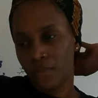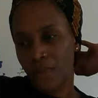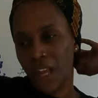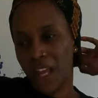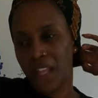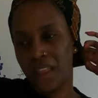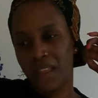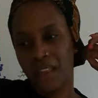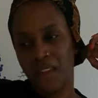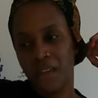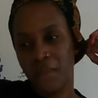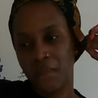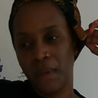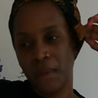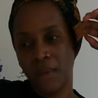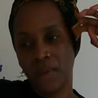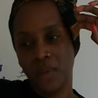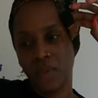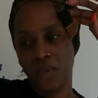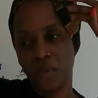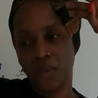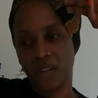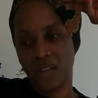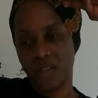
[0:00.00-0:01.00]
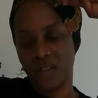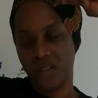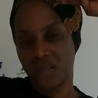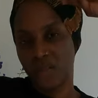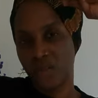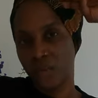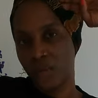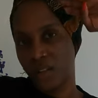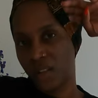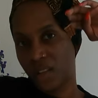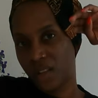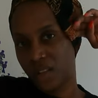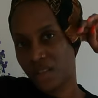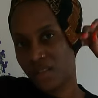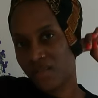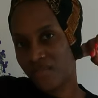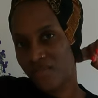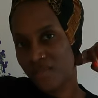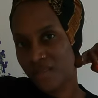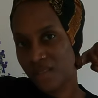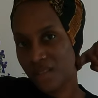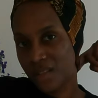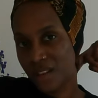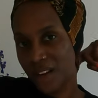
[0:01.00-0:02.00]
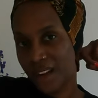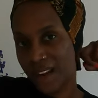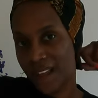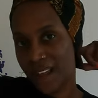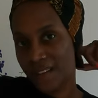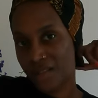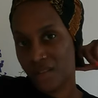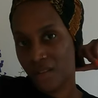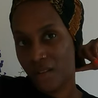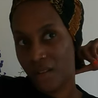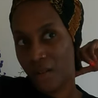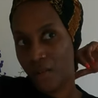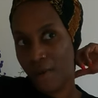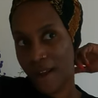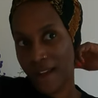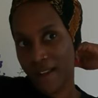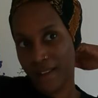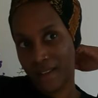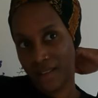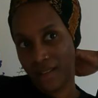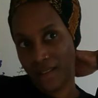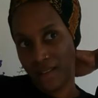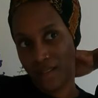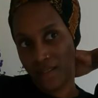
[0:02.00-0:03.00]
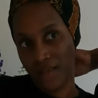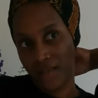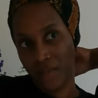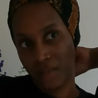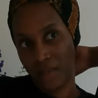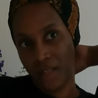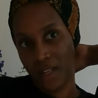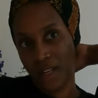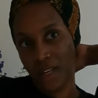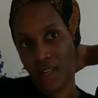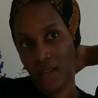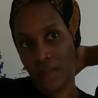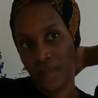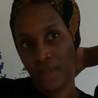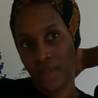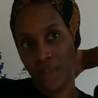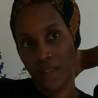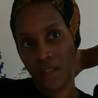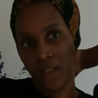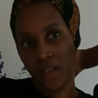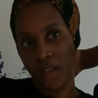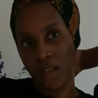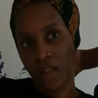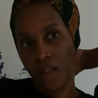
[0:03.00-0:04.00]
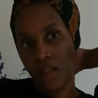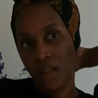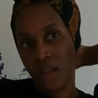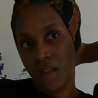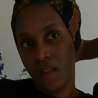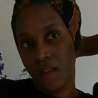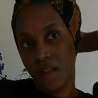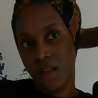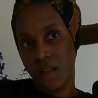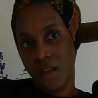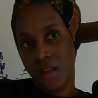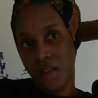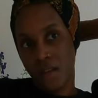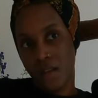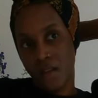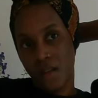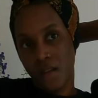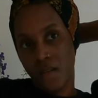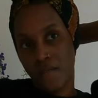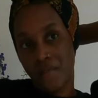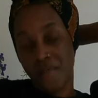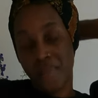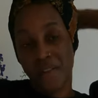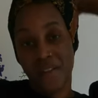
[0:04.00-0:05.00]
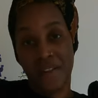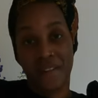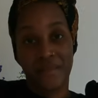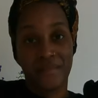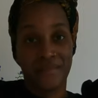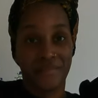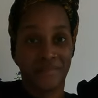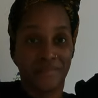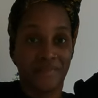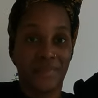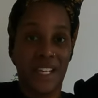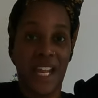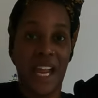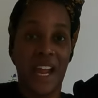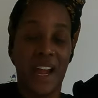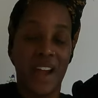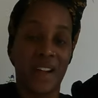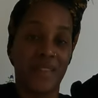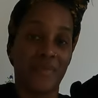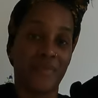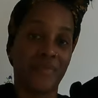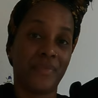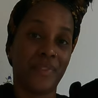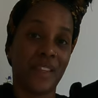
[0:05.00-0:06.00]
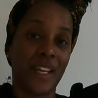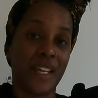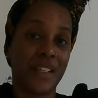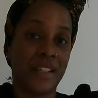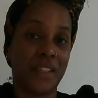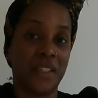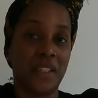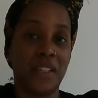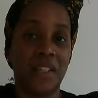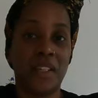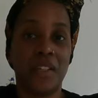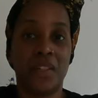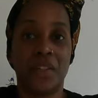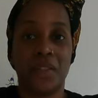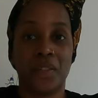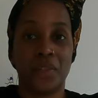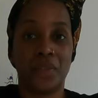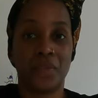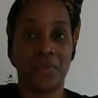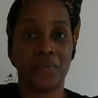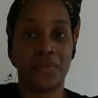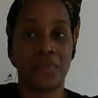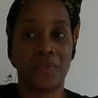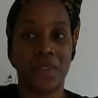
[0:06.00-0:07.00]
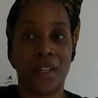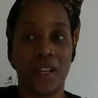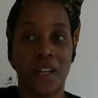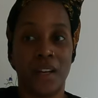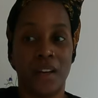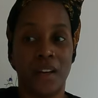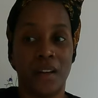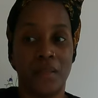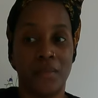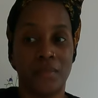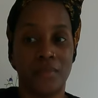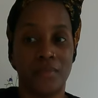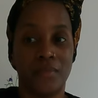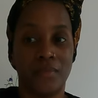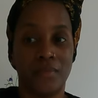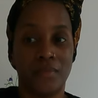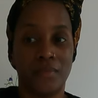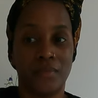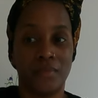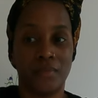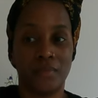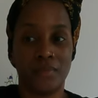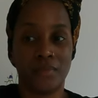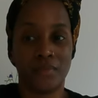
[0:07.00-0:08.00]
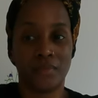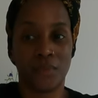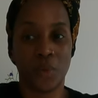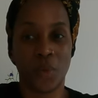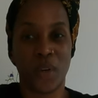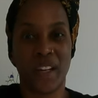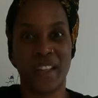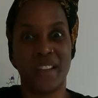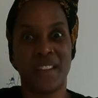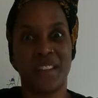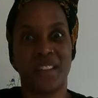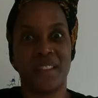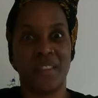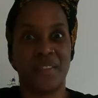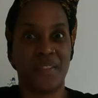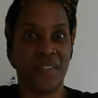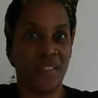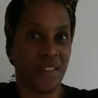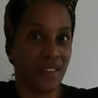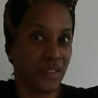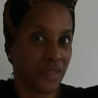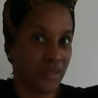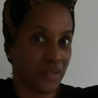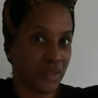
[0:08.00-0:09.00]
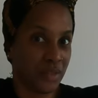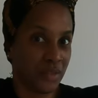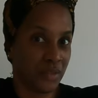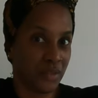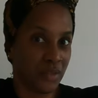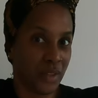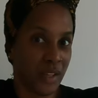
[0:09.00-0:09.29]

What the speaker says: I think maybe 2 months and 2 weeks since I last got waxed from today. But Yeah, I didn't need to. Well, I didn't feel to.